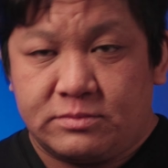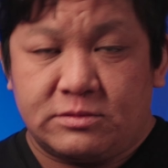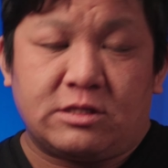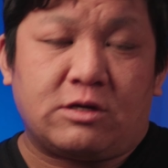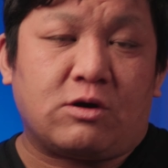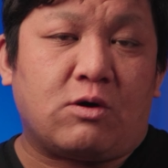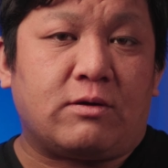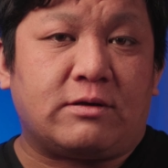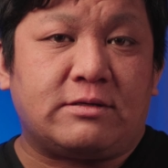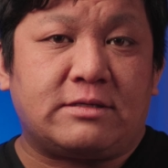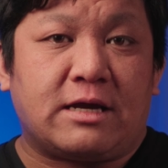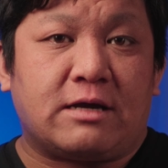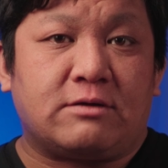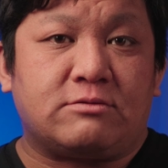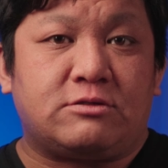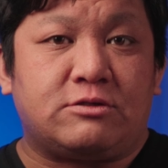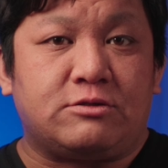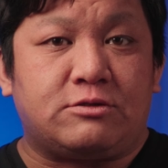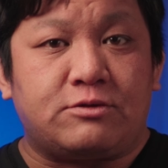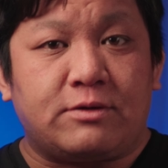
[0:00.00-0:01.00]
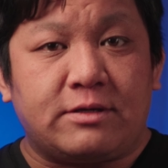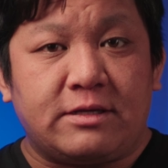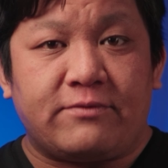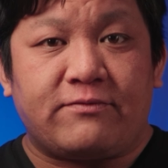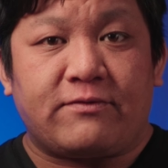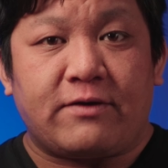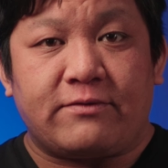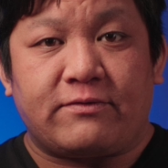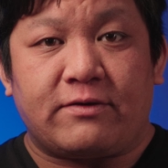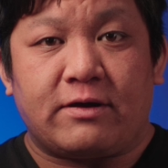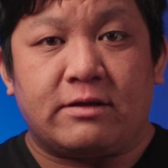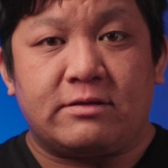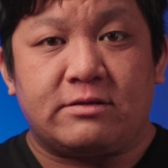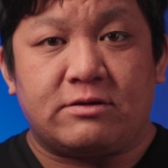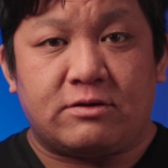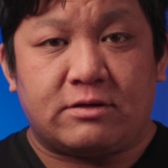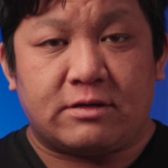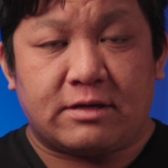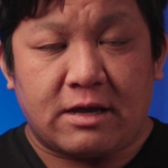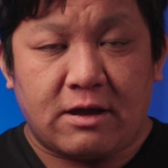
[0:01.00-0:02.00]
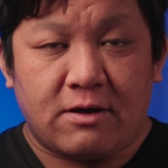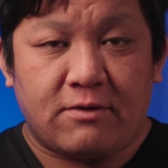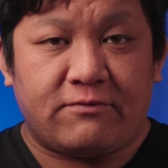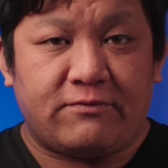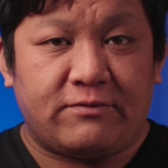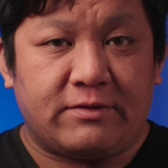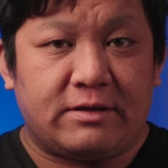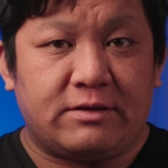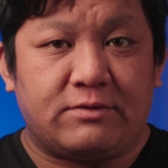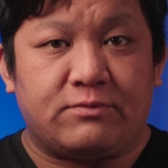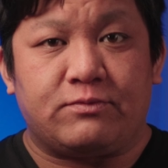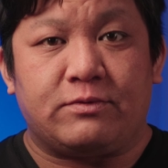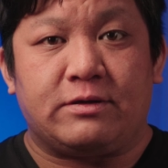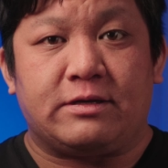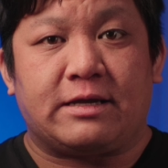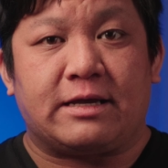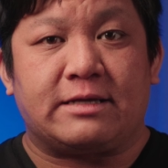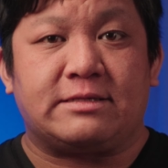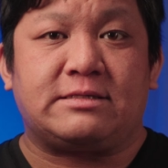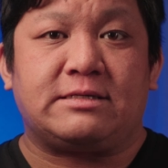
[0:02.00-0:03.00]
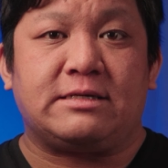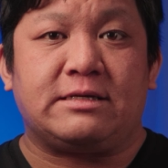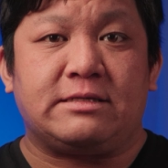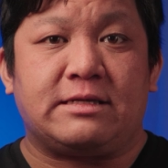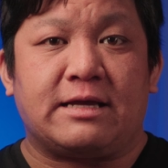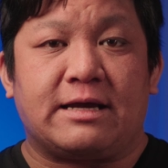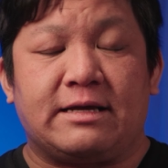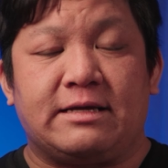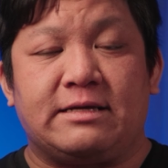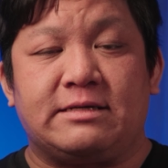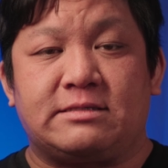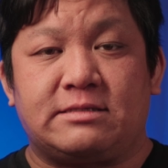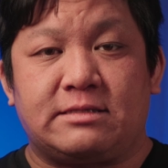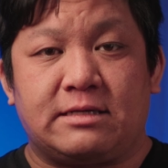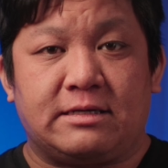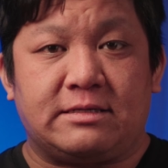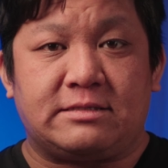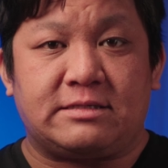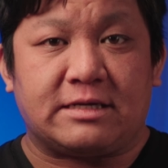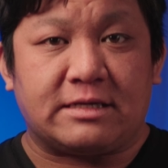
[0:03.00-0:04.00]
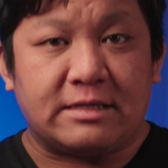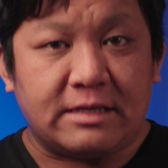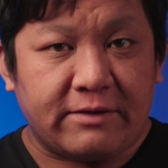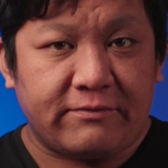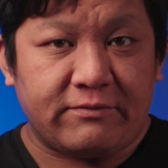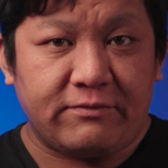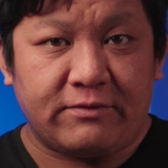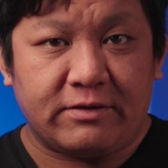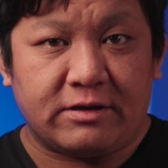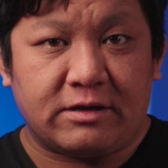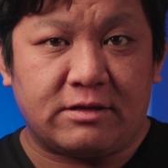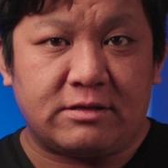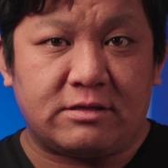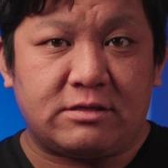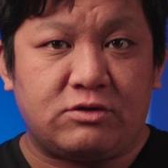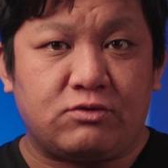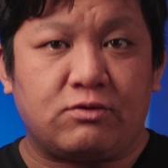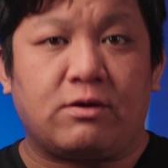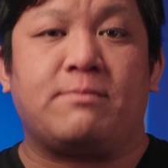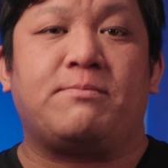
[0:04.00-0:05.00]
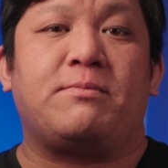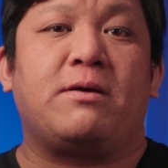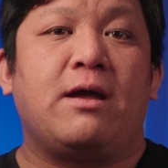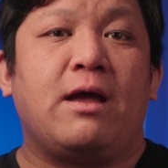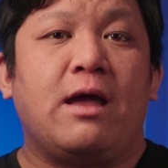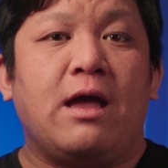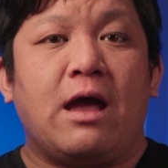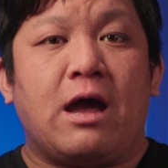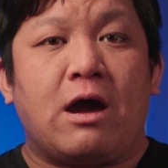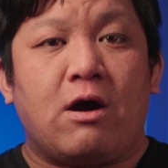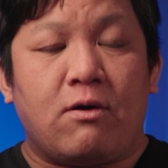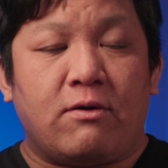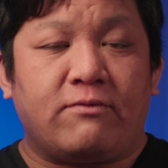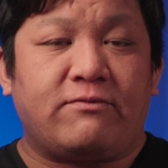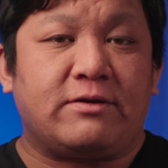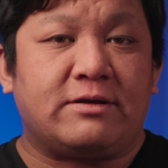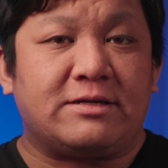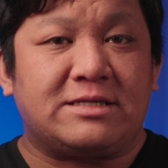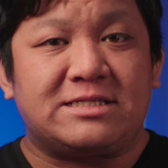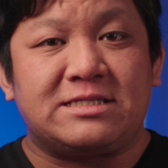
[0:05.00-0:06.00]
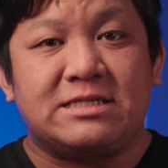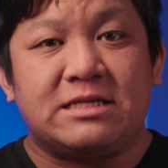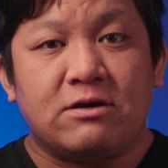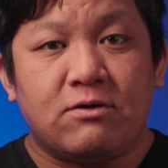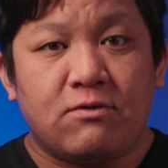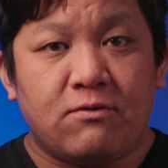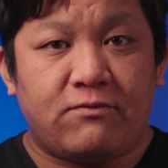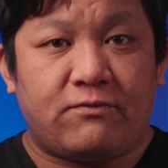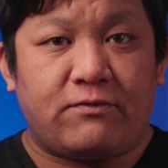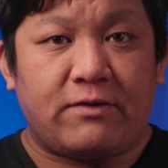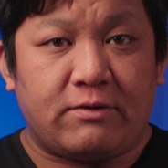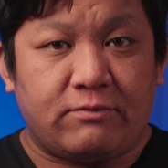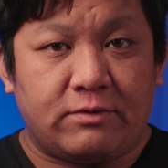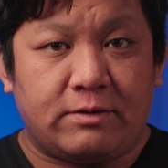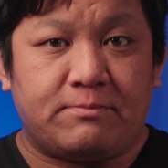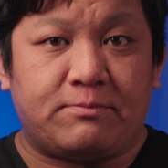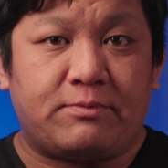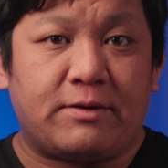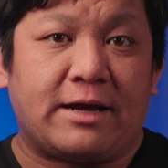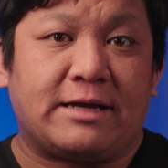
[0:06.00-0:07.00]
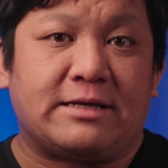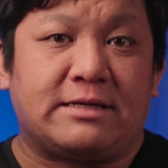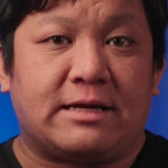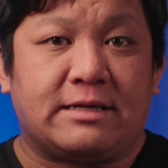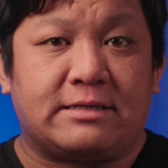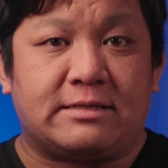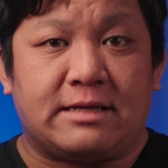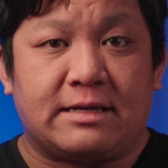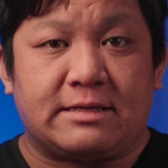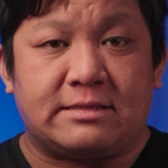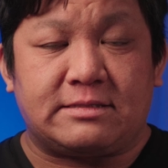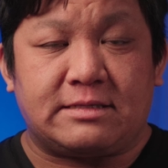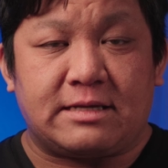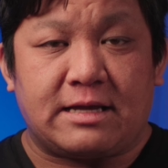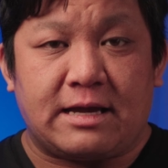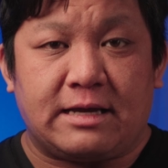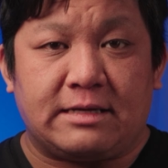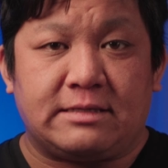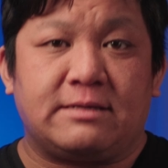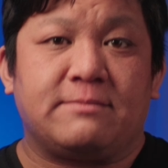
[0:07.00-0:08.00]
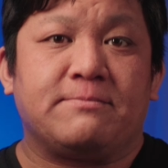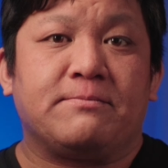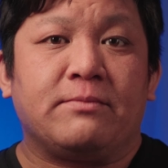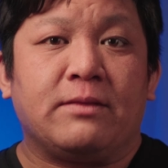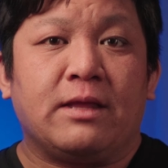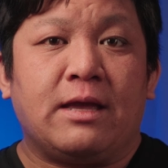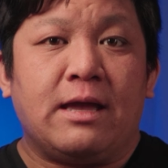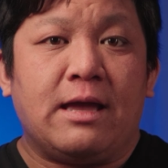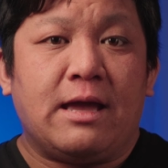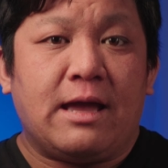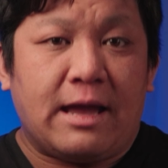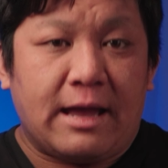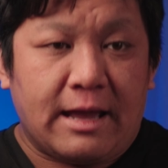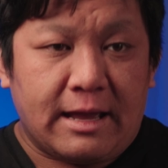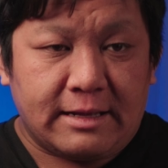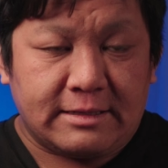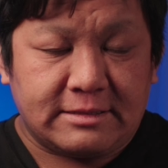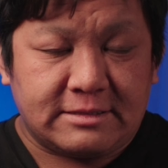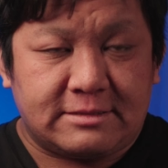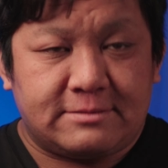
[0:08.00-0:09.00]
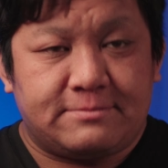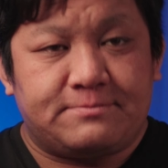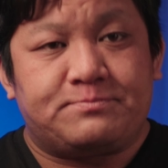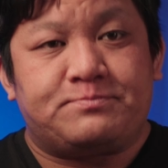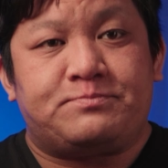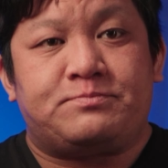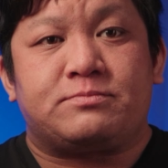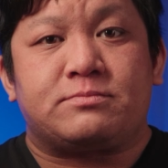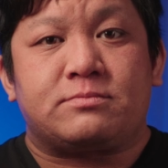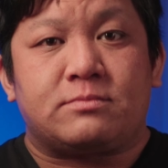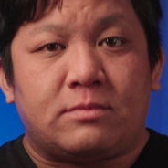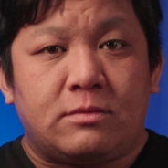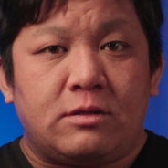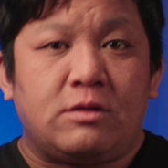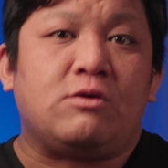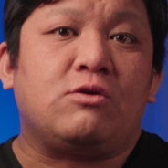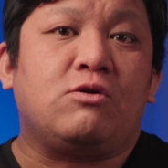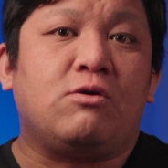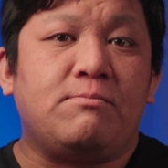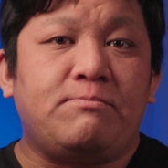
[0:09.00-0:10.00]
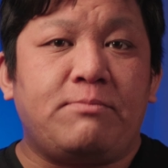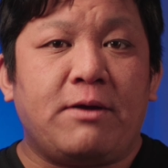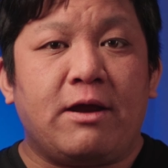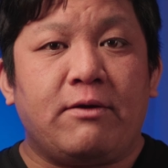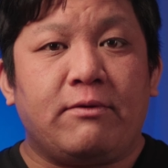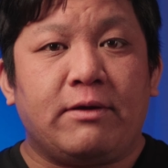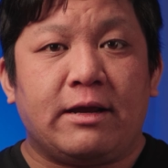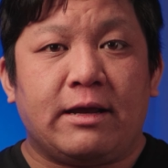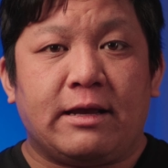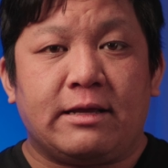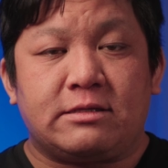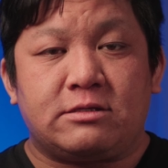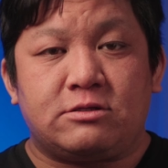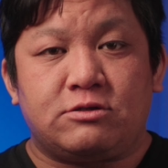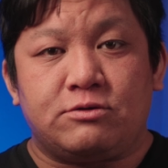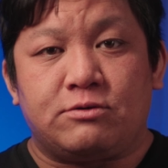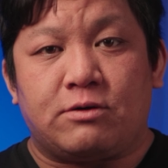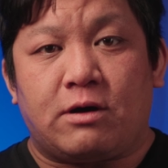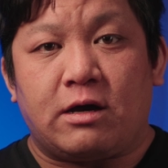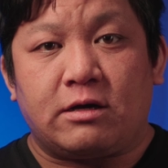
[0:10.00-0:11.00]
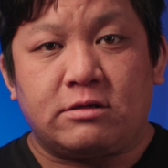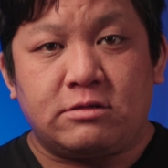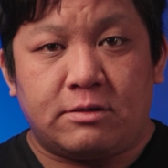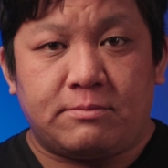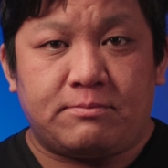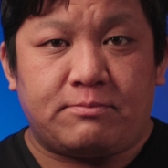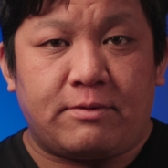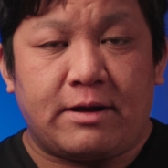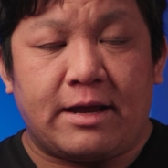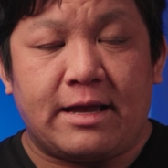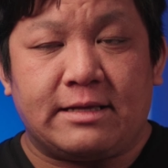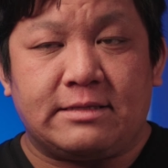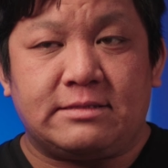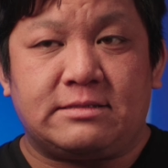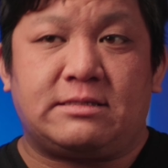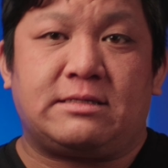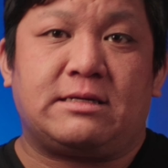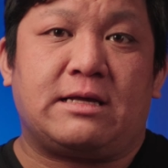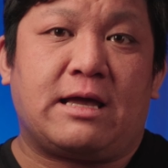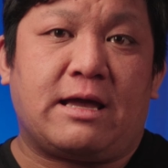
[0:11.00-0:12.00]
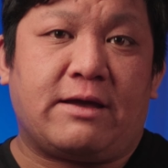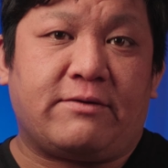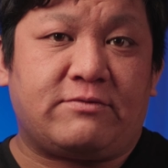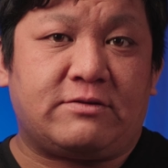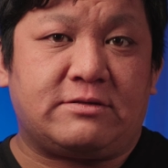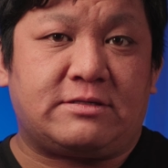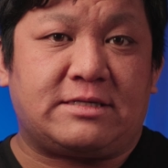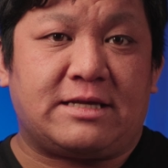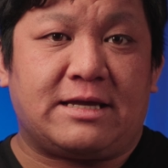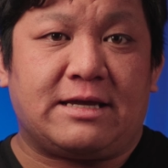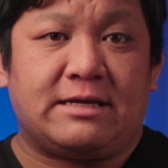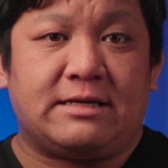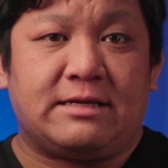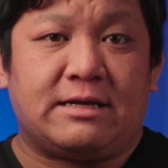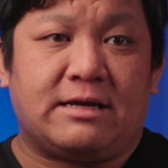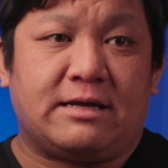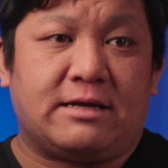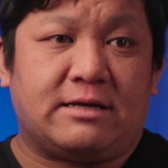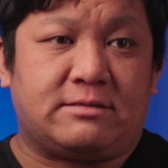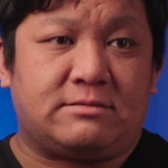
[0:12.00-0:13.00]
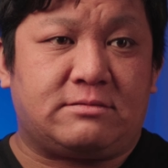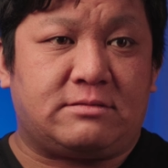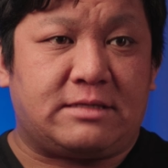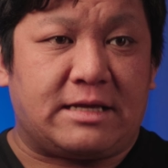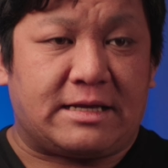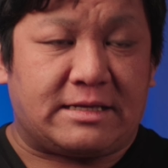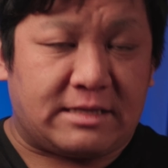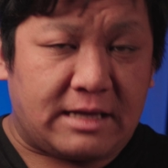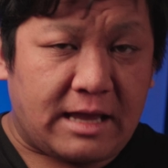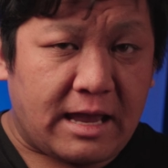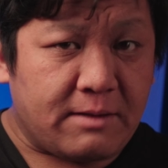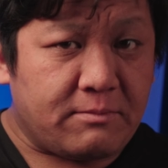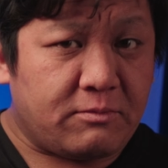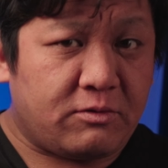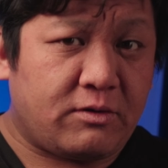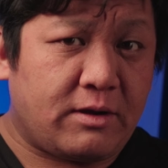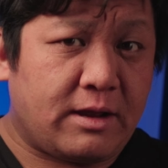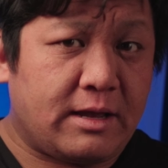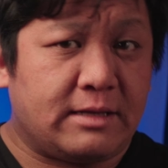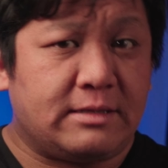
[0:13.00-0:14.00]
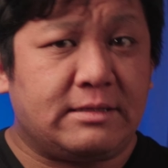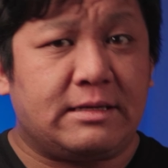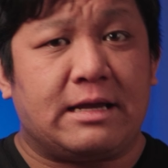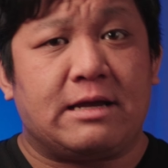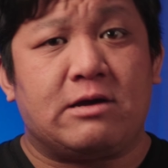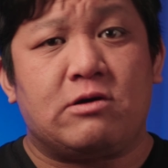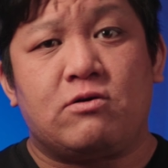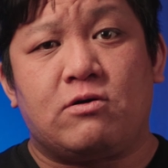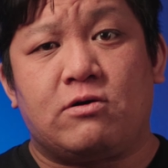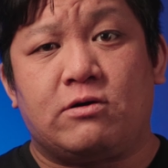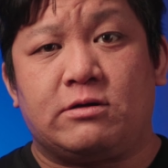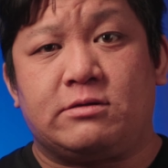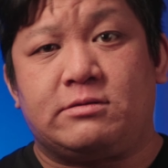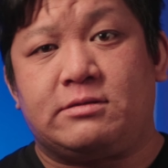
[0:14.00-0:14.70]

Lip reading: going down to 2500 Kelvin, we can see there is a significant drop. However, it's still very bright at that side. And comparing it to other brands, I have to say that Amaran or